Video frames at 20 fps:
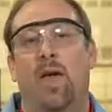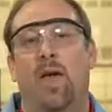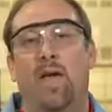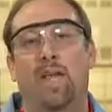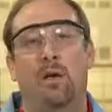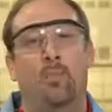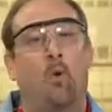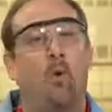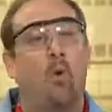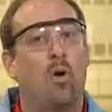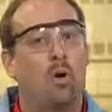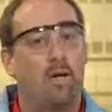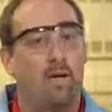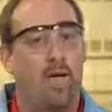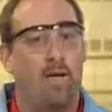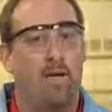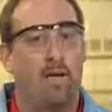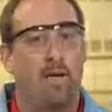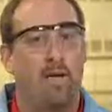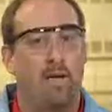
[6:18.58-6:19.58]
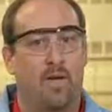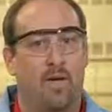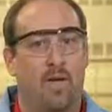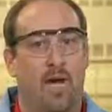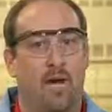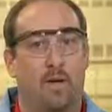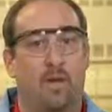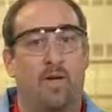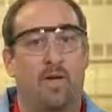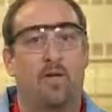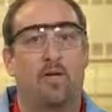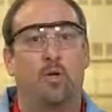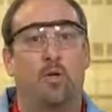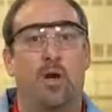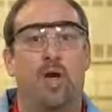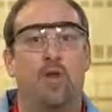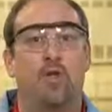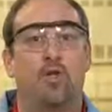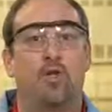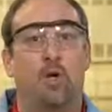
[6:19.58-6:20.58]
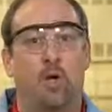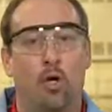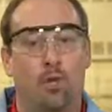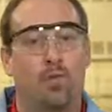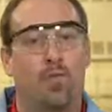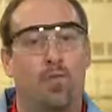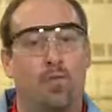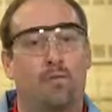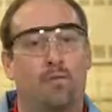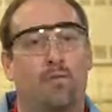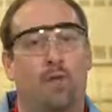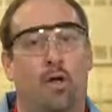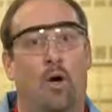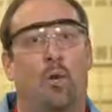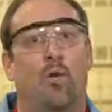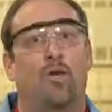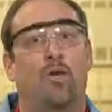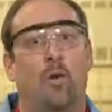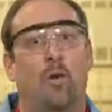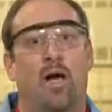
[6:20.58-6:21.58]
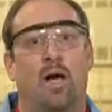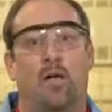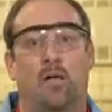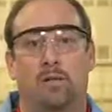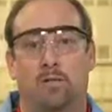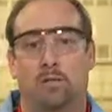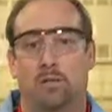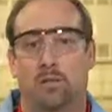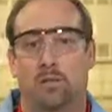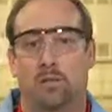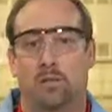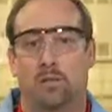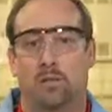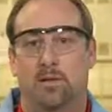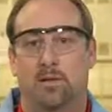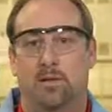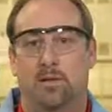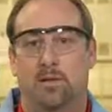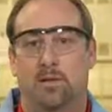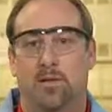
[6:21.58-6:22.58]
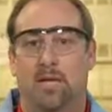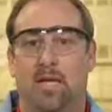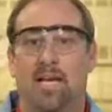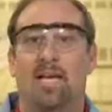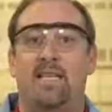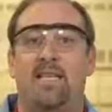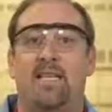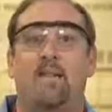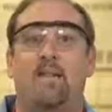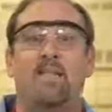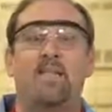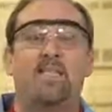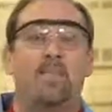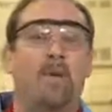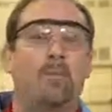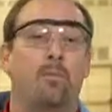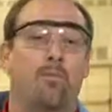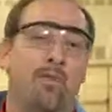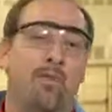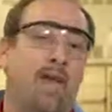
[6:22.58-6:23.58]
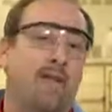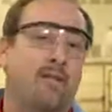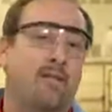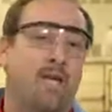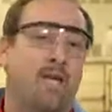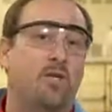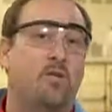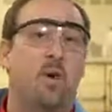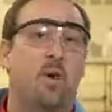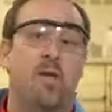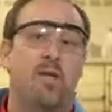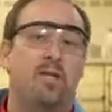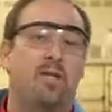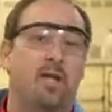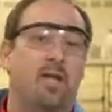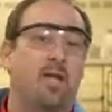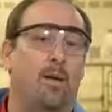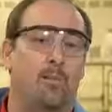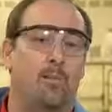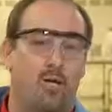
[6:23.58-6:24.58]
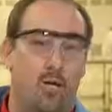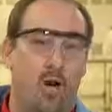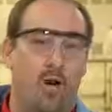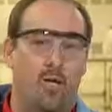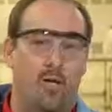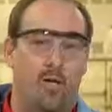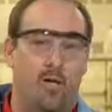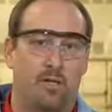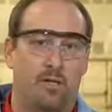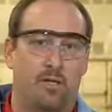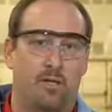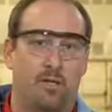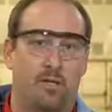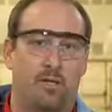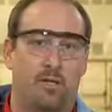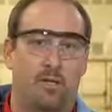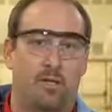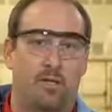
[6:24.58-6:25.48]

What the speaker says: Any poor cutting of the column can create turbulent flow as well. Leaks have the same effect, as well as any obstructions.